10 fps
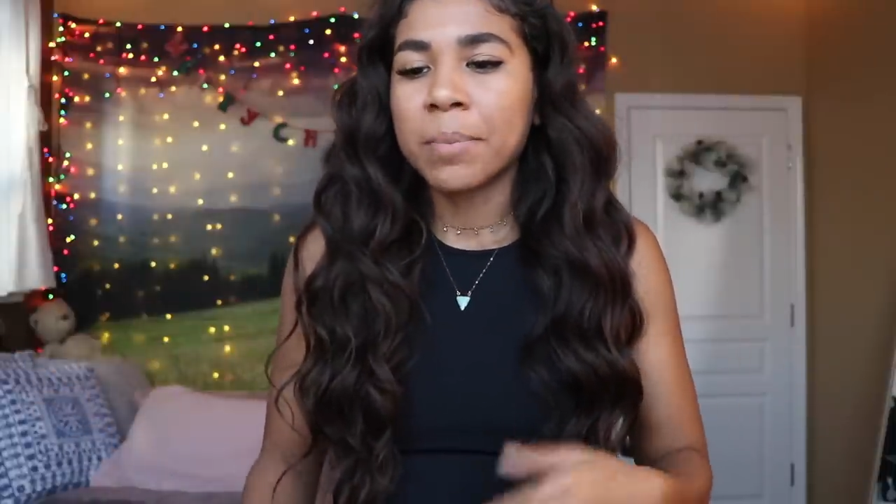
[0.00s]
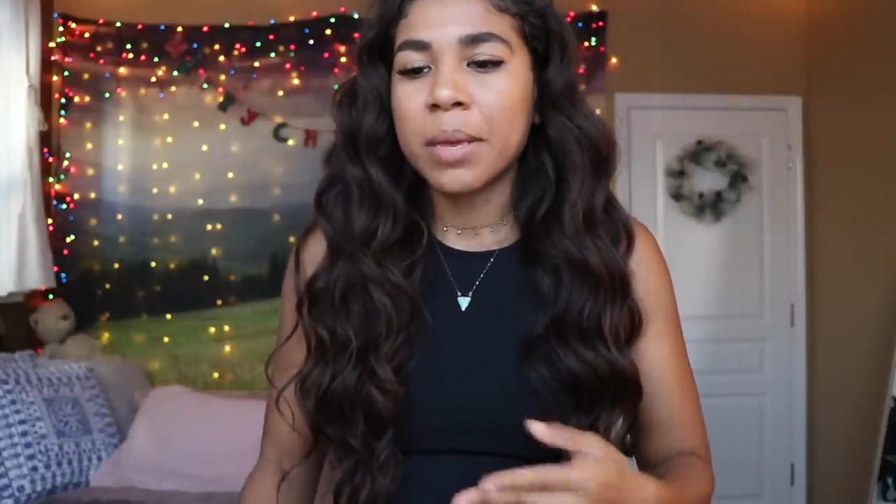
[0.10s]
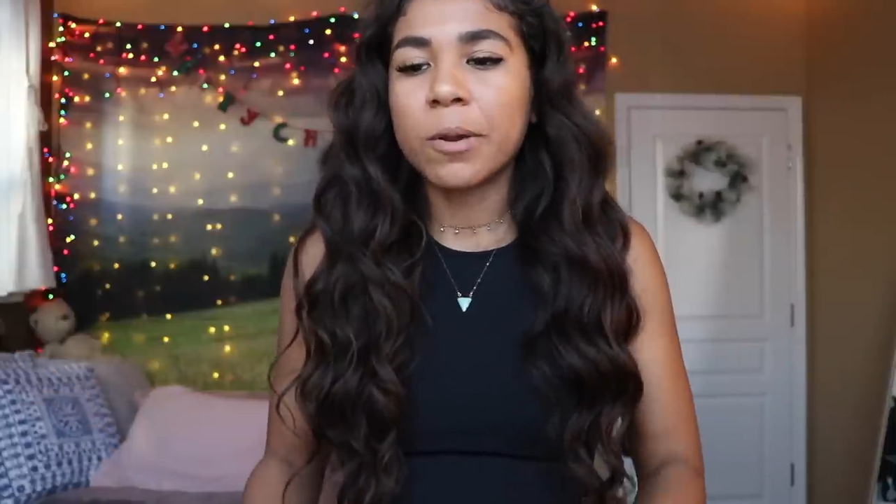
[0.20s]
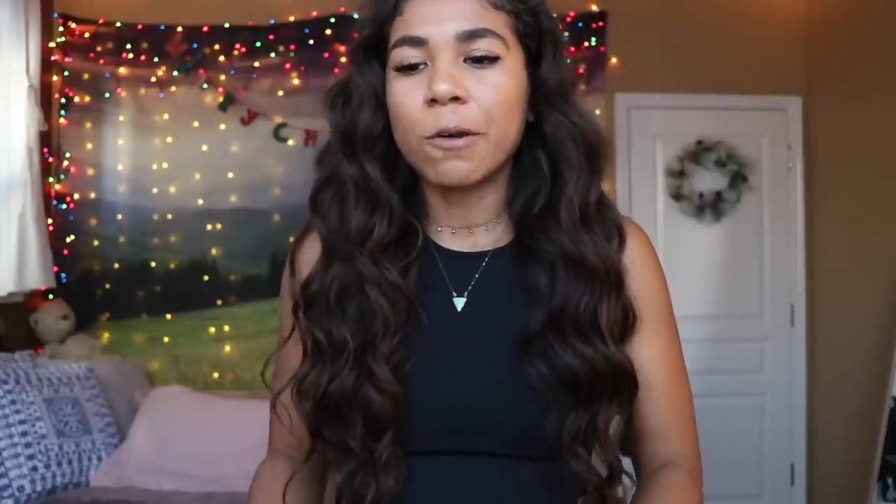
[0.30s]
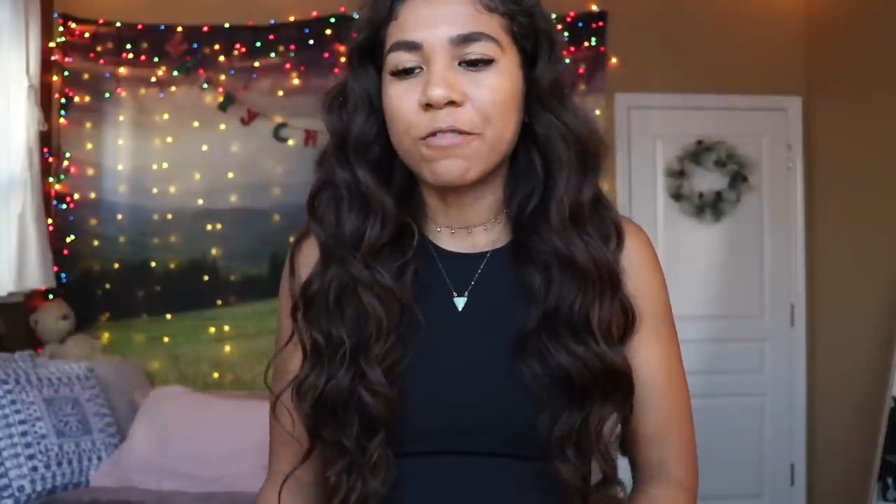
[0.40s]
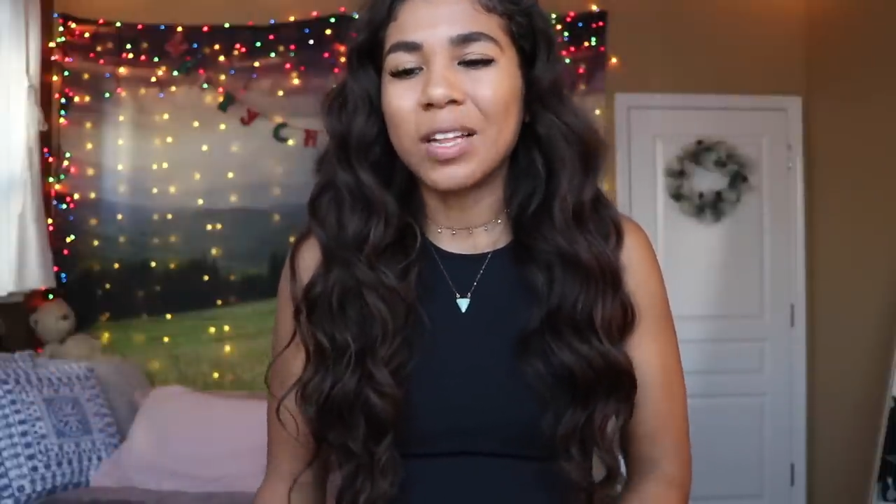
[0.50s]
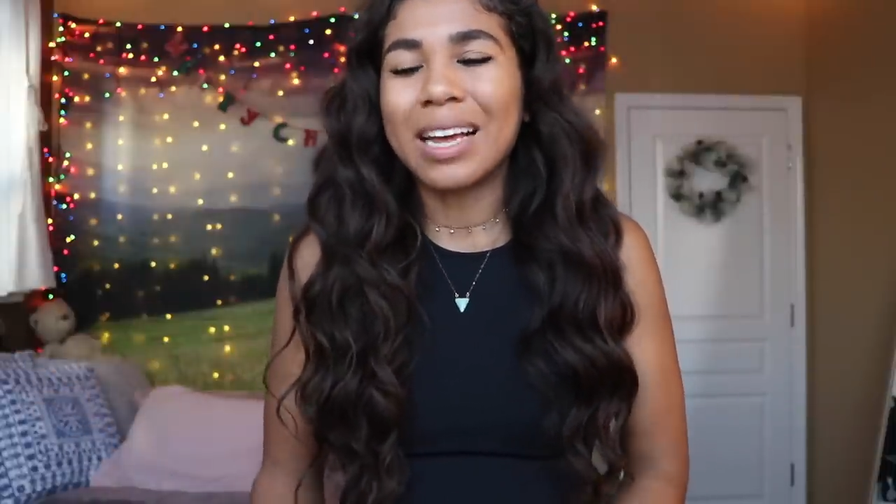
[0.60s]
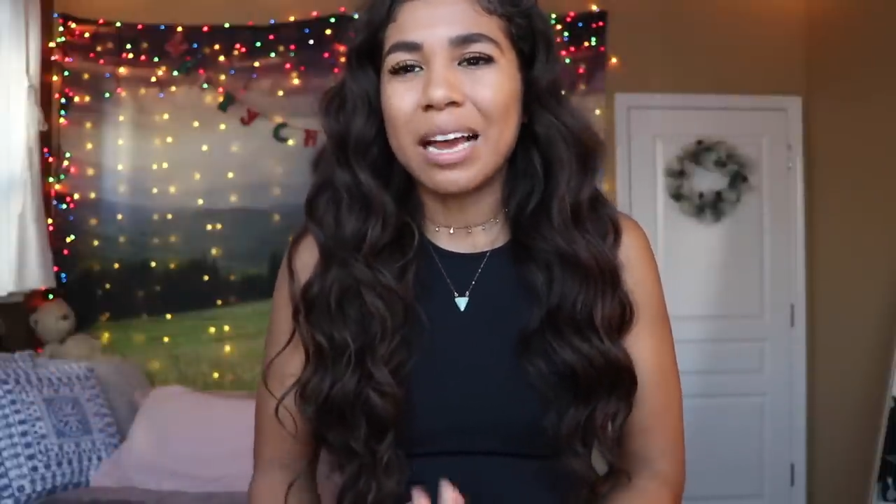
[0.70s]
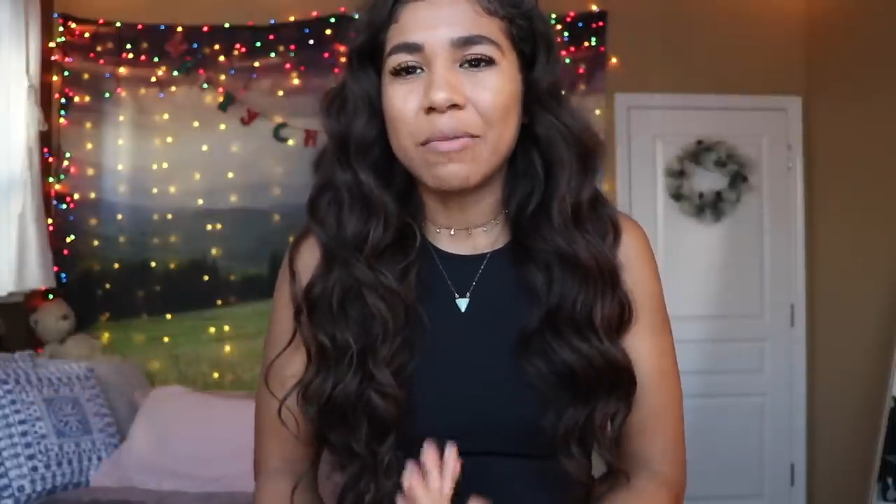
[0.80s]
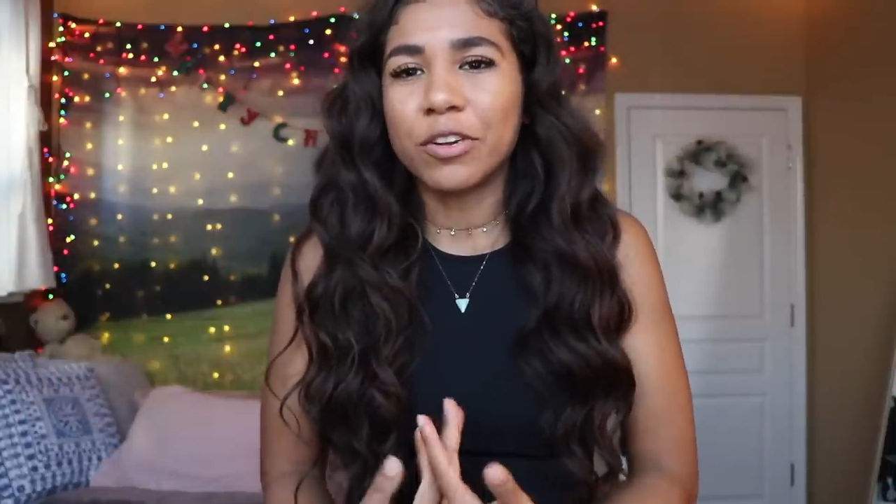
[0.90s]
people don't feel
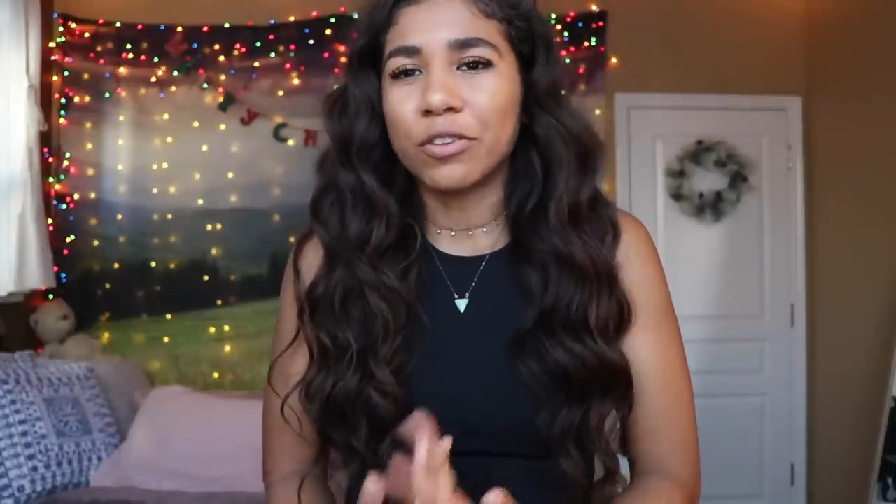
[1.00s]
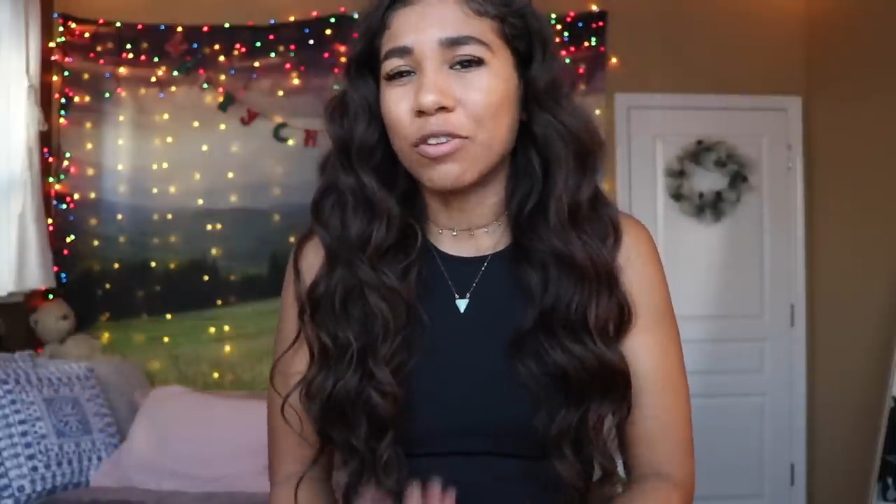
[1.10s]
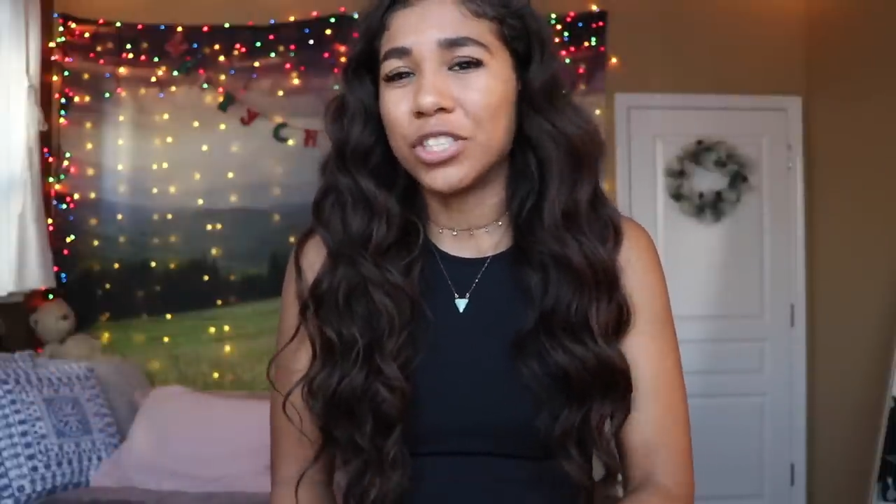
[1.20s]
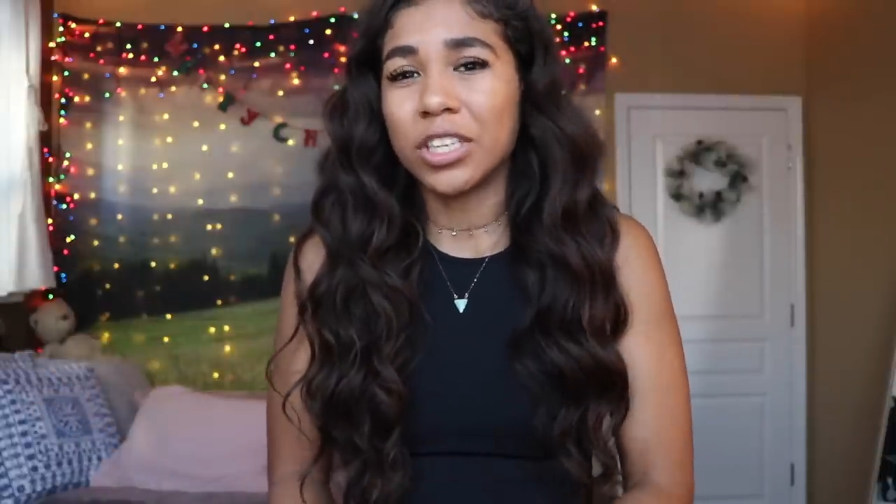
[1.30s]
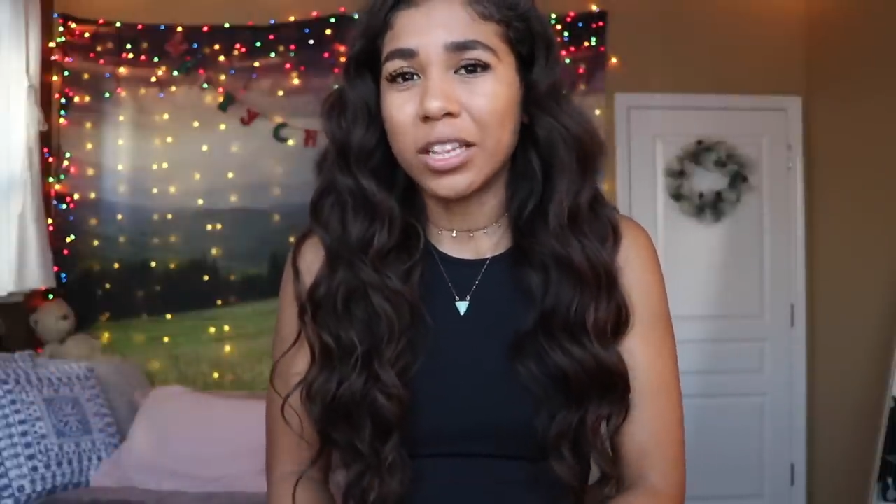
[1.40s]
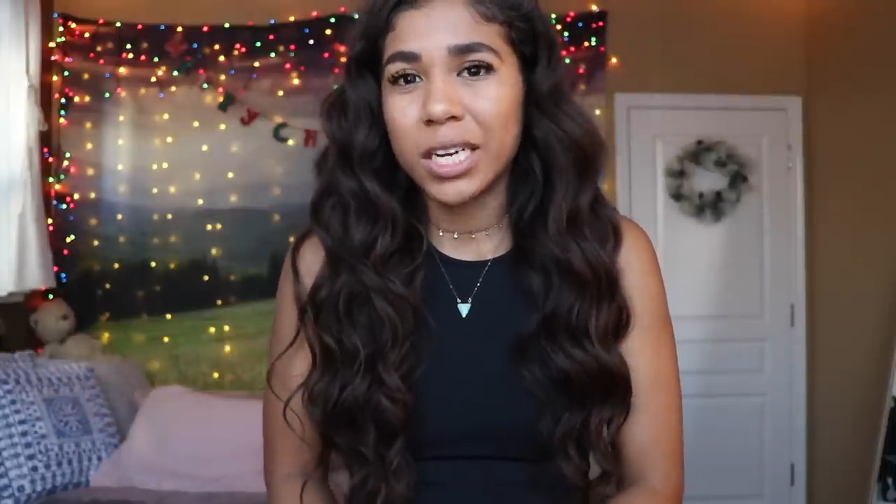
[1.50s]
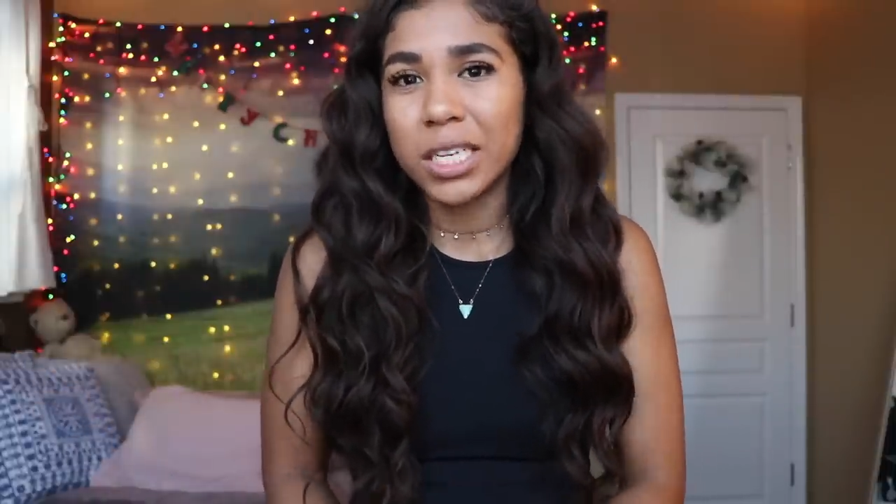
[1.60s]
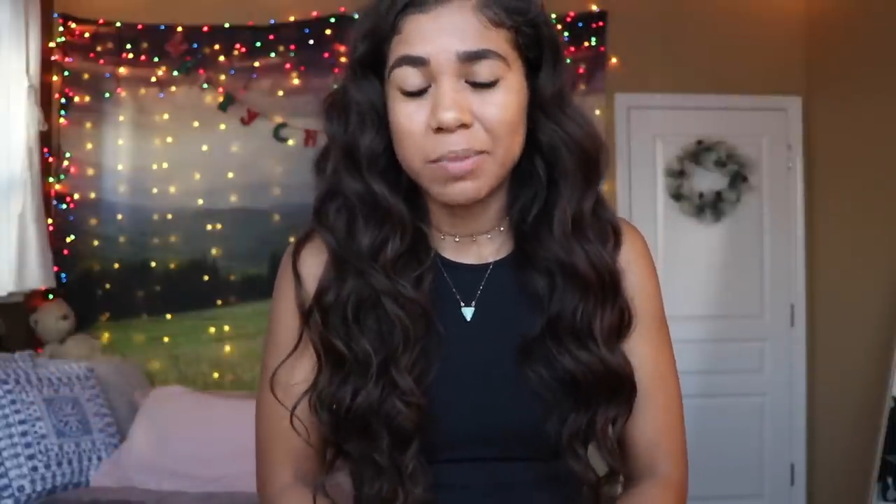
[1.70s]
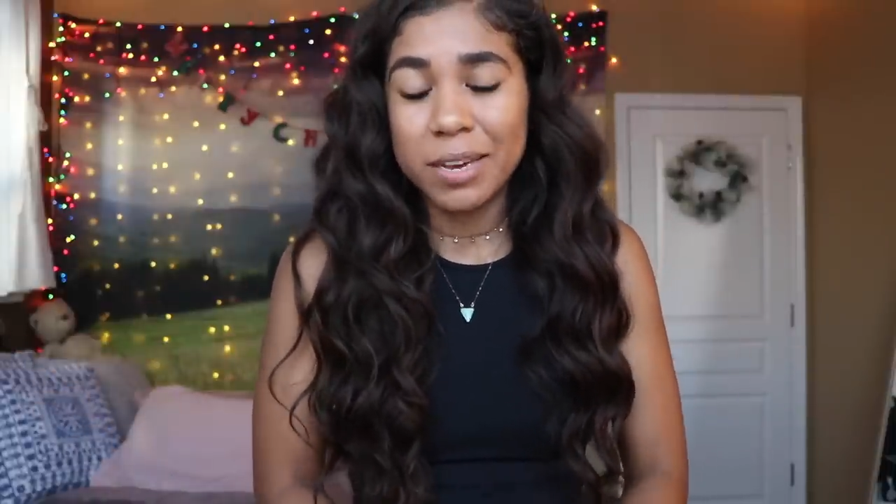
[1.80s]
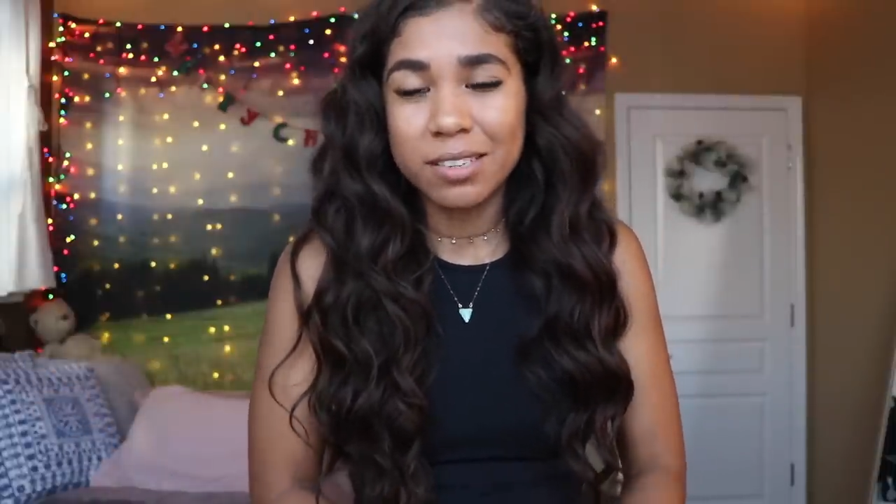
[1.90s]
like I'm encroaching on
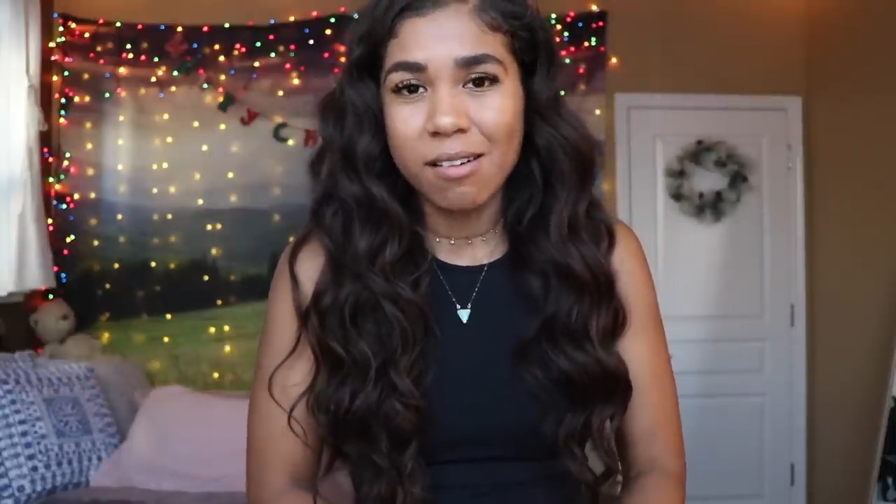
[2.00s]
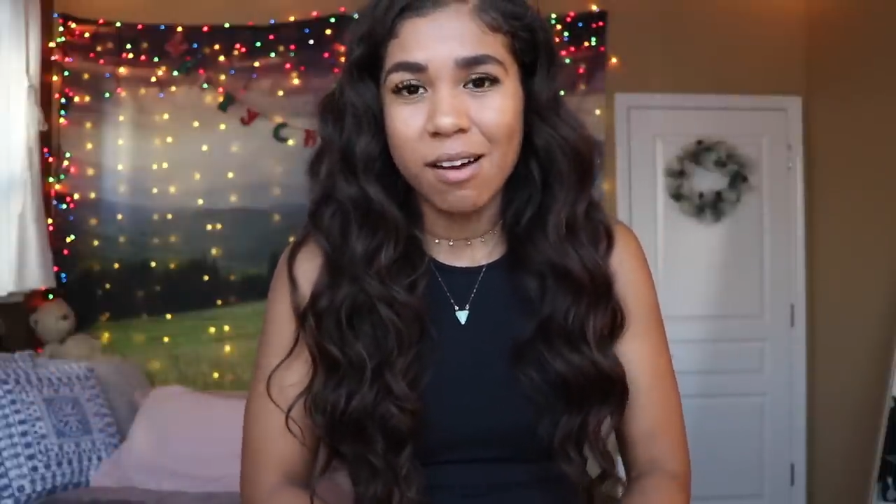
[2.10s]
their space at